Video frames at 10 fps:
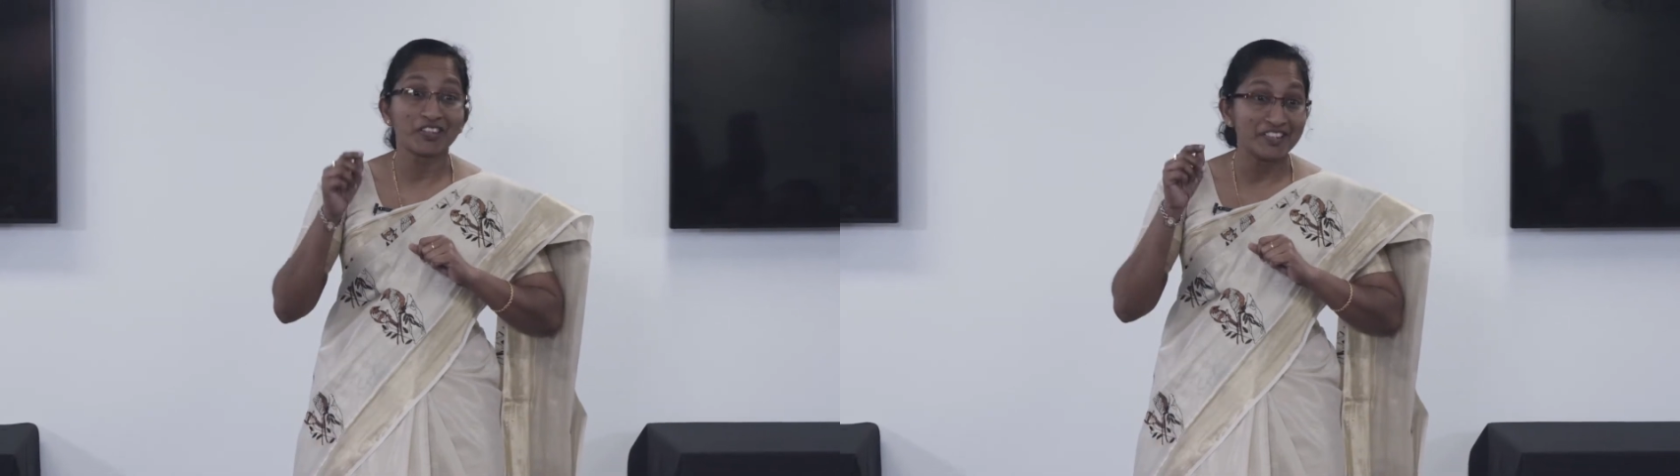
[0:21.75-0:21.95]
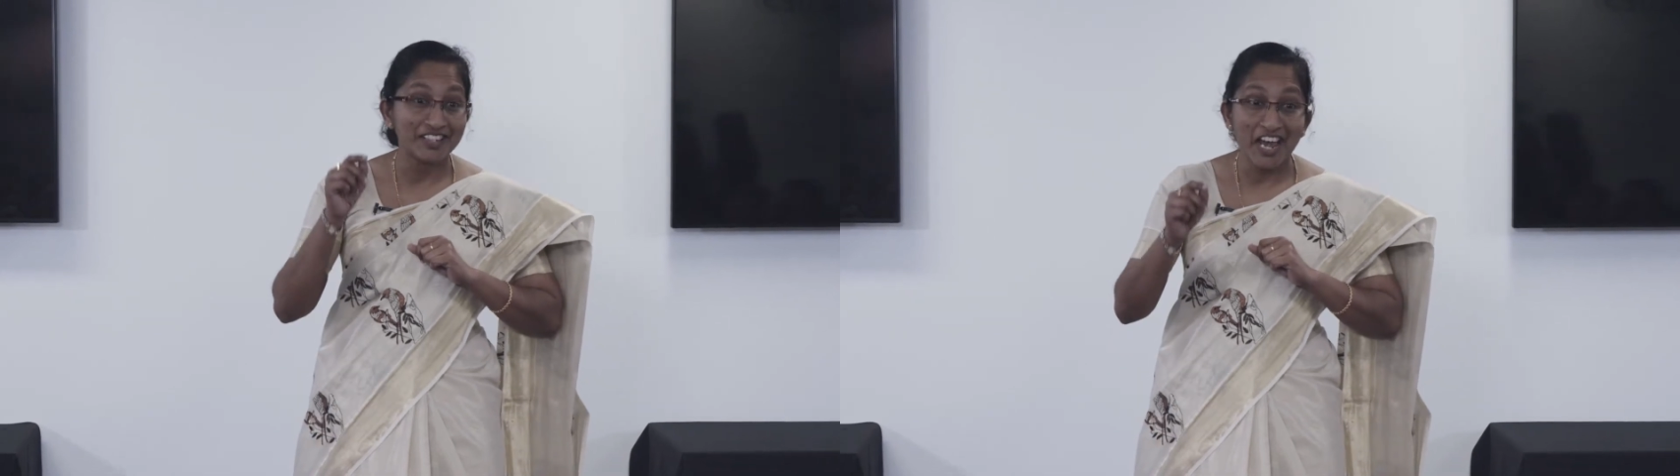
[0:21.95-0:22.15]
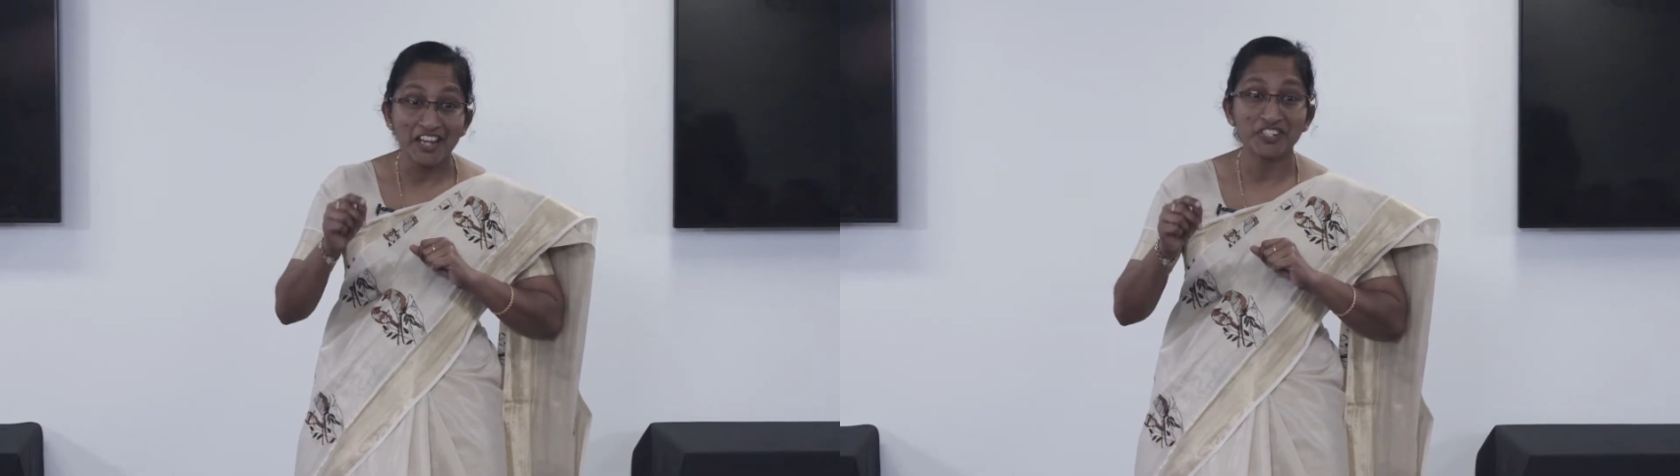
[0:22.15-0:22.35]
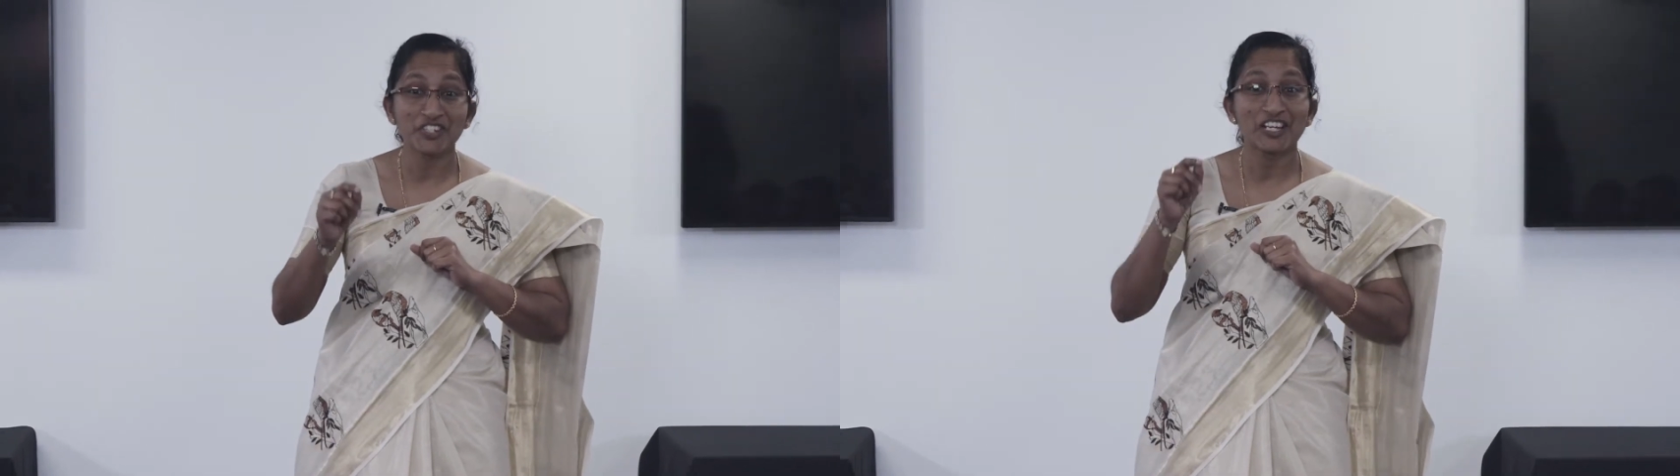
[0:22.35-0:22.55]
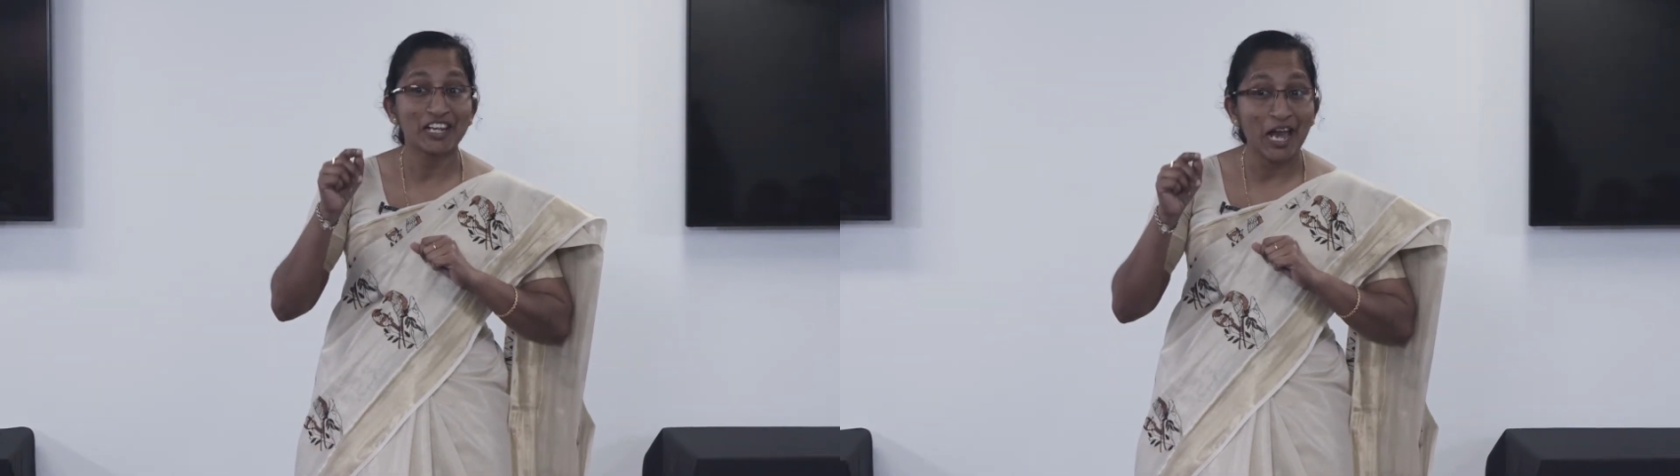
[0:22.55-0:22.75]

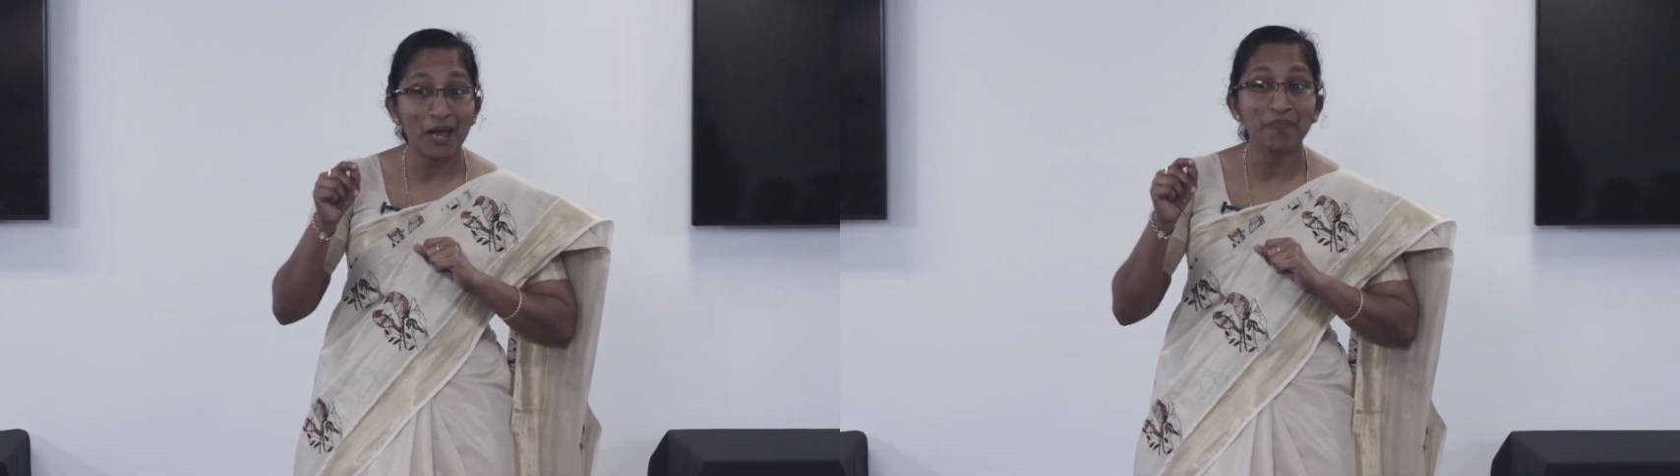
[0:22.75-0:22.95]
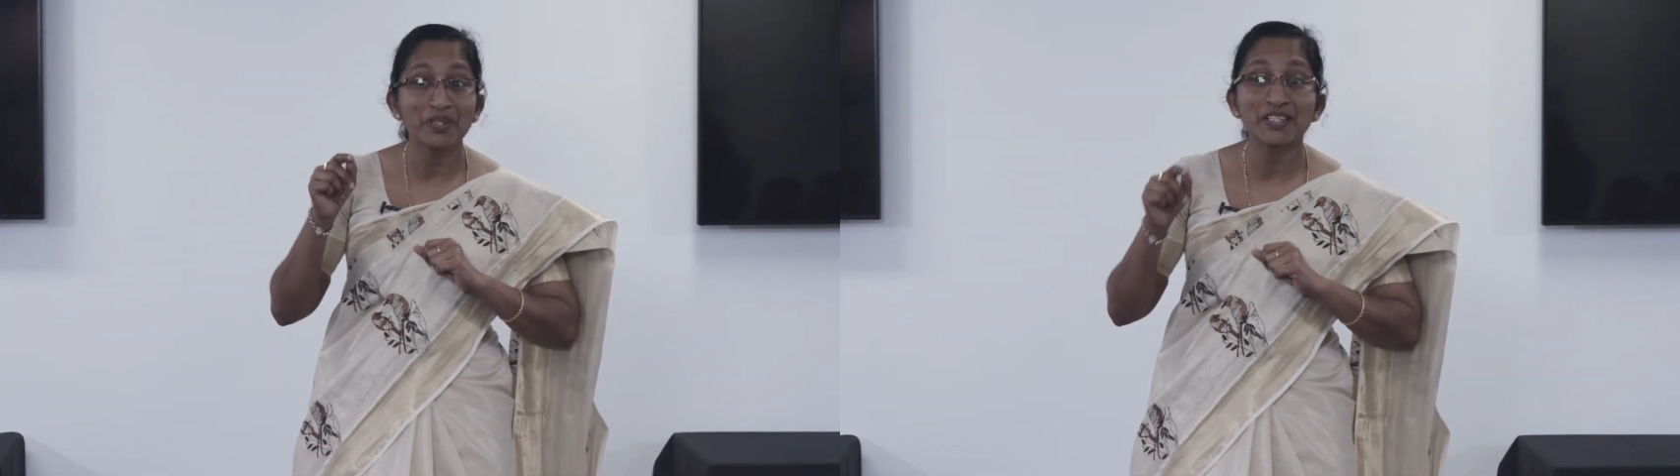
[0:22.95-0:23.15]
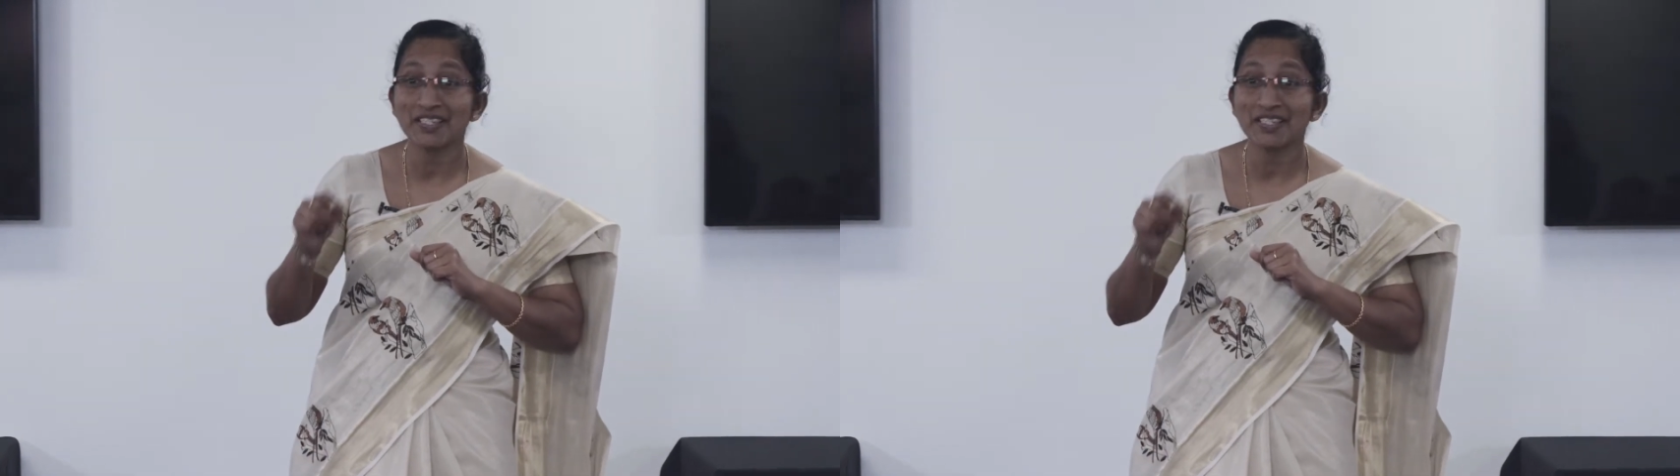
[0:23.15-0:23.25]
National Happiness